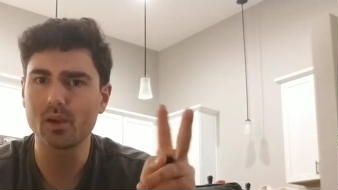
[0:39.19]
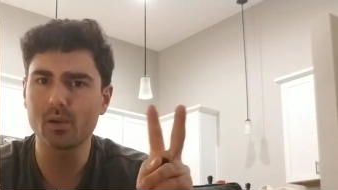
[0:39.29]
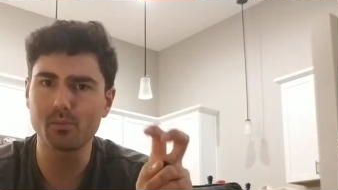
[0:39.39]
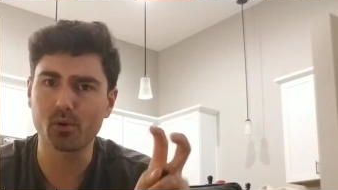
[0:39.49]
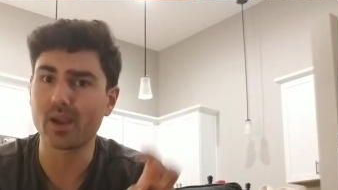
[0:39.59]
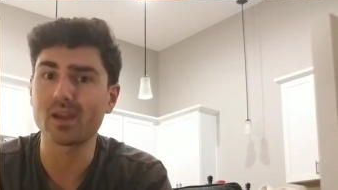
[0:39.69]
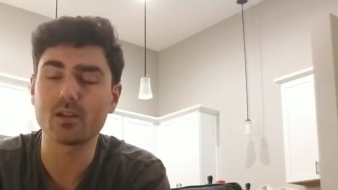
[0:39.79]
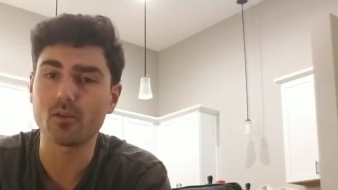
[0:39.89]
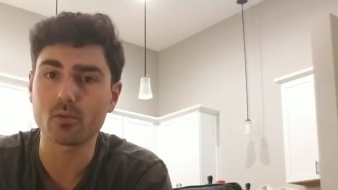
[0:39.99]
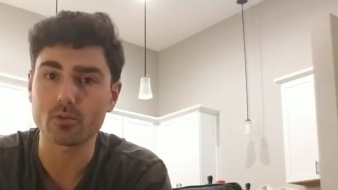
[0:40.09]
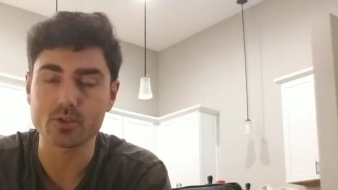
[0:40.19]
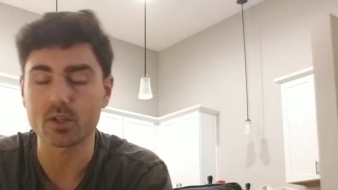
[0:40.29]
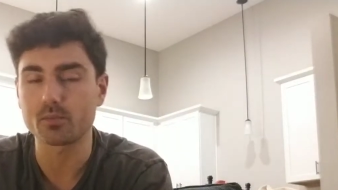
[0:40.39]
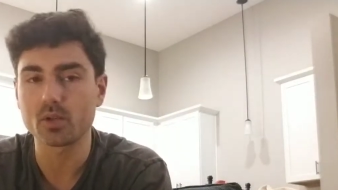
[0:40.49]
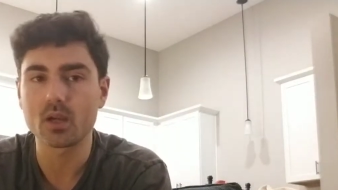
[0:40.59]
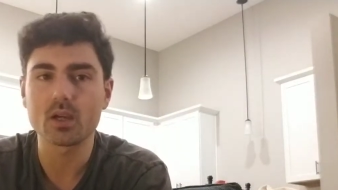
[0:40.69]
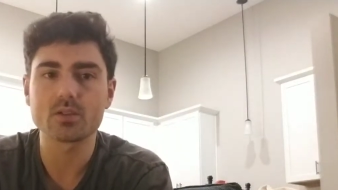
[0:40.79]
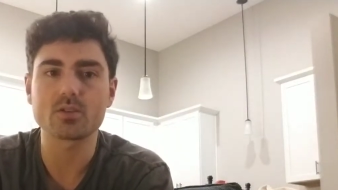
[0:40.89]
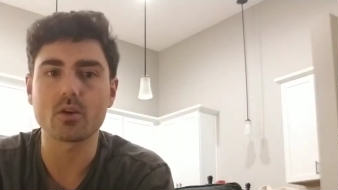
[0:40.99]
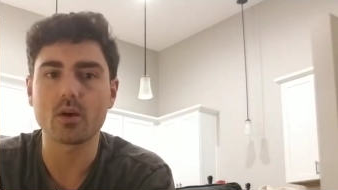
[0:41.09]
brand of ownership.
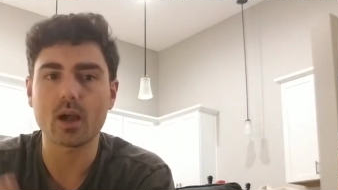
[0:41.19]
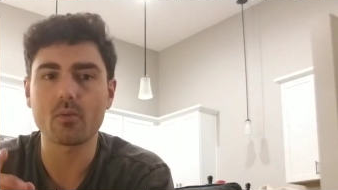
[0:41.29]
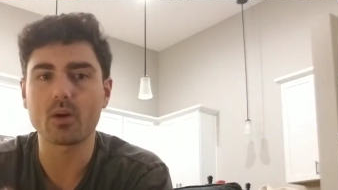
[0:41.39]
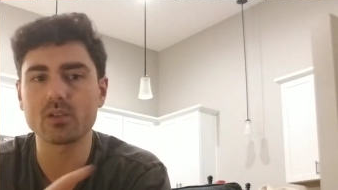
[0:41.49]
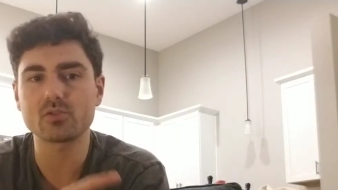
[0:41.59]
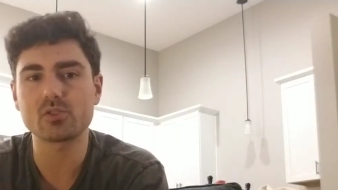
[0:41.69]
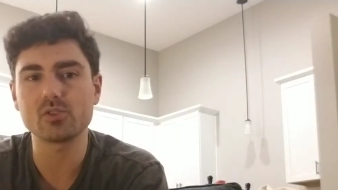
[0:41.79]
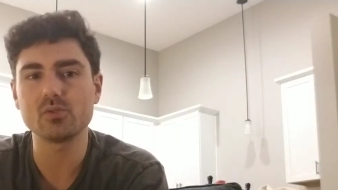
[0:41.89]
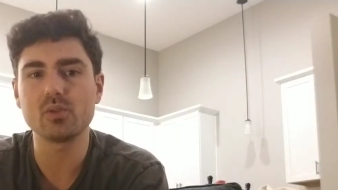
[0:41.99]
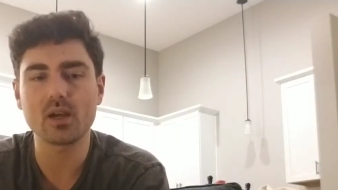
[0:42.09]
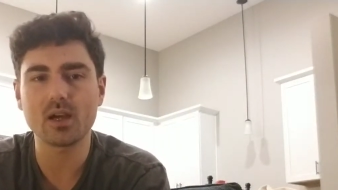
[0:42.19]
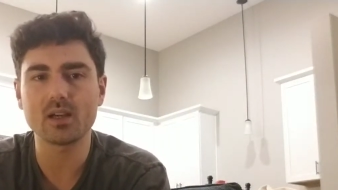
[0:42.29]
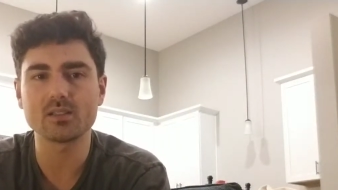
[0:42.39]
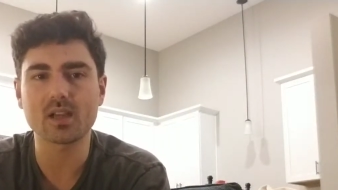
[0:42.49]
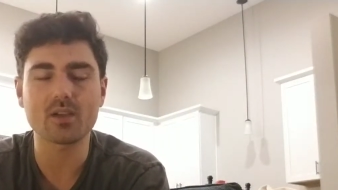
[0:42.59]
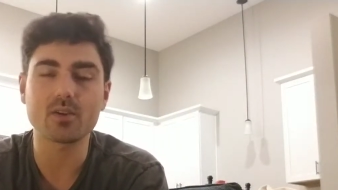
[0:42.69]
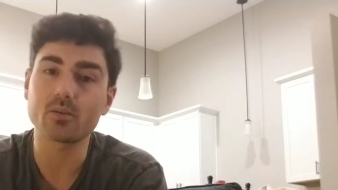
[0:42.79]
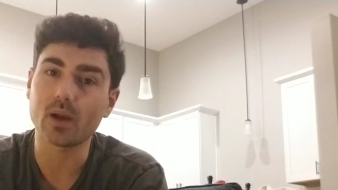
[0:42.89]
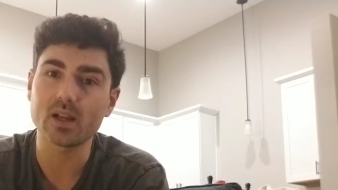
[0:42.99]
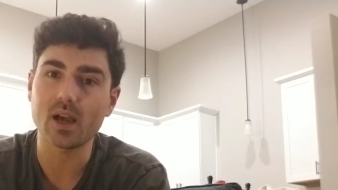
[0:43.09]
So I want to dive in
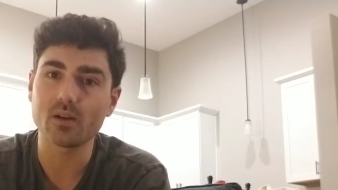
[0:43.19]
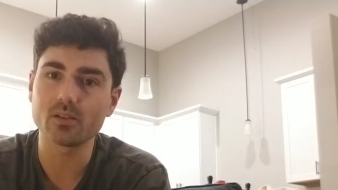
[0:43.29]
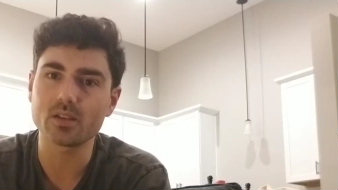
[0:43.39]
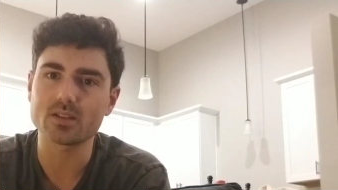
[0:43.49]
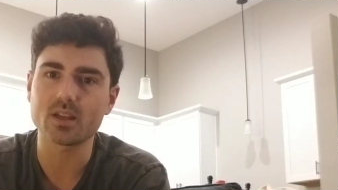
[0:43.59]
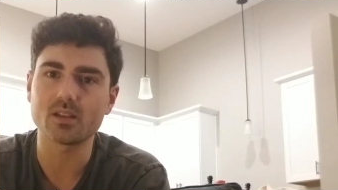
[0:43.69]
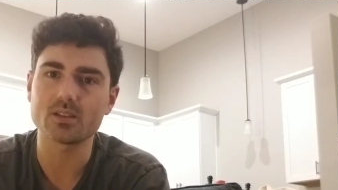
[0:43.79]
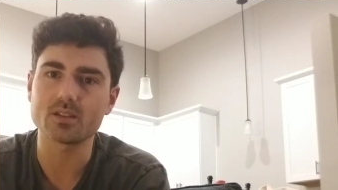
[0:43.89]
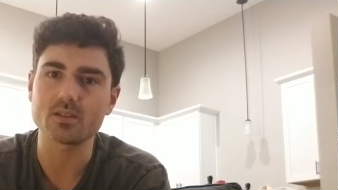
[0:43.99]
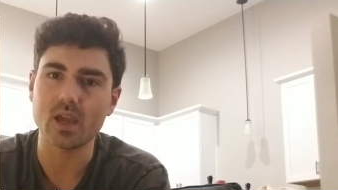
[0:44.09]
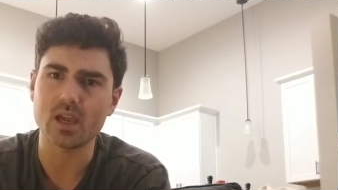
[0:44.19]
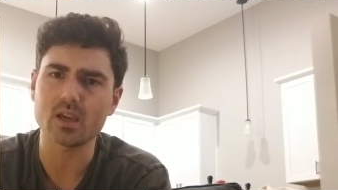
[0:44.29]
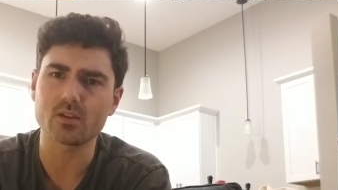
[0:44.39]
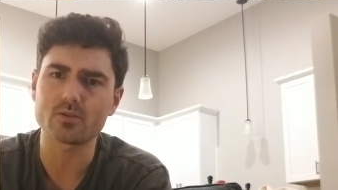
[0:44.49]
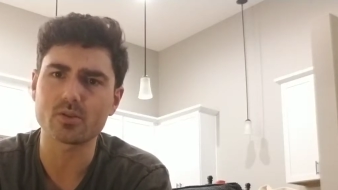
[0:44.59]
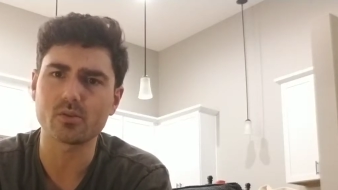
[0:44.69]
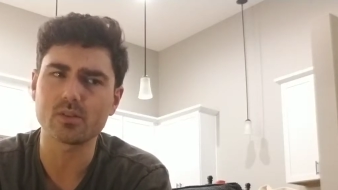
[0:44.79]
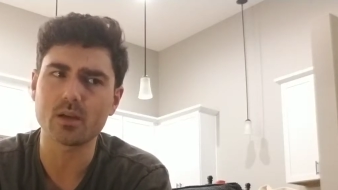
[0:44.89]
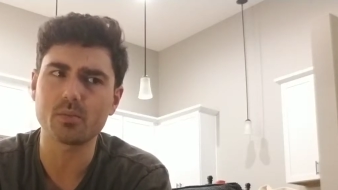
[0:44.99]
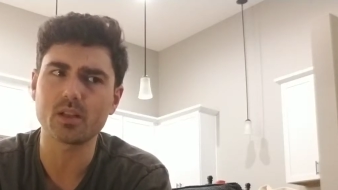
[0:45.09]
right now. They say this is 8 years old,
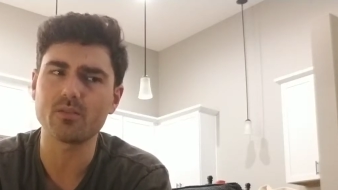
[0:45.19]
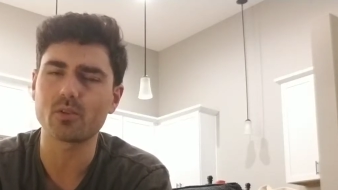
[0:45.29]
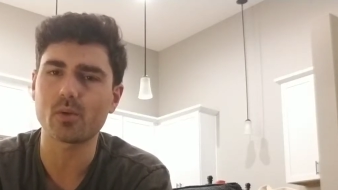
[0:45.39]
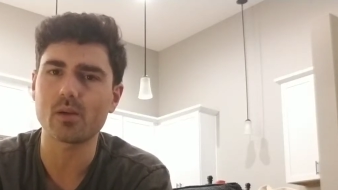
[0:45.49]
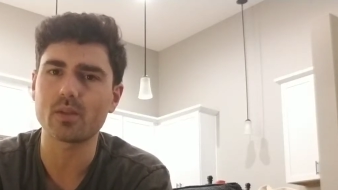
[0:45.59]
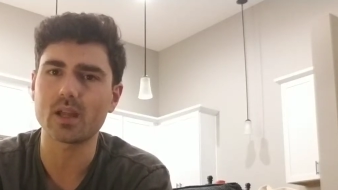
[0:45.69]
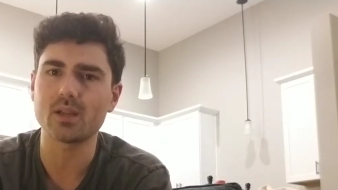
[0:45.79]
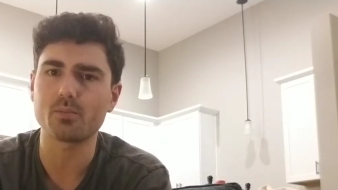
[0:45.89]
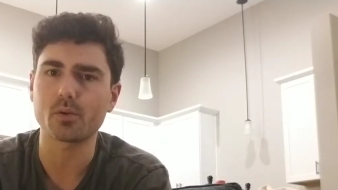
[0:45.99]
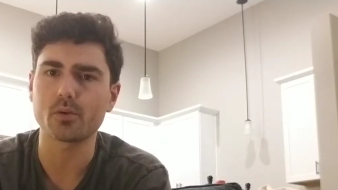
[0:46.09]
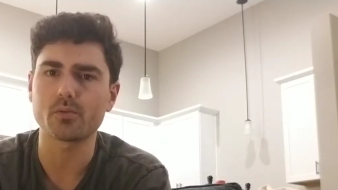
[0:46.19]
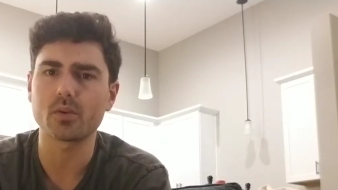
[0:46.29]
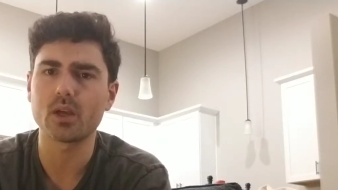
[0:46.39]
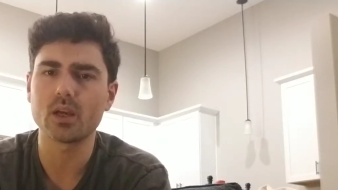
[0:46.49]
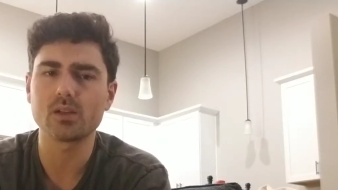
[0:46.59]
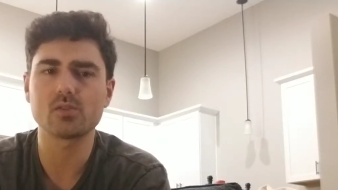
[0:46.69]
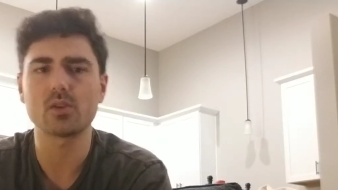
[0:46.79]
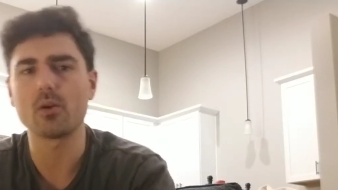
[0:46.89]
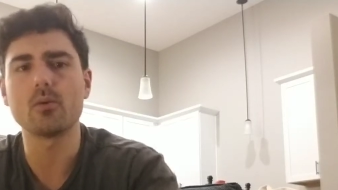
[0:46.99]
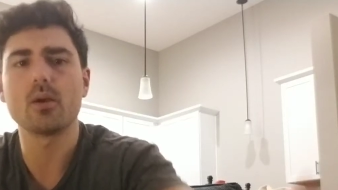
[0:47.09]
I believe, and around 90 proof.
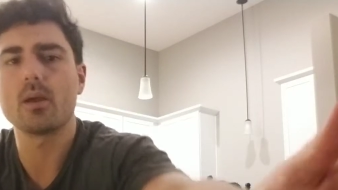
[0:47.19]
So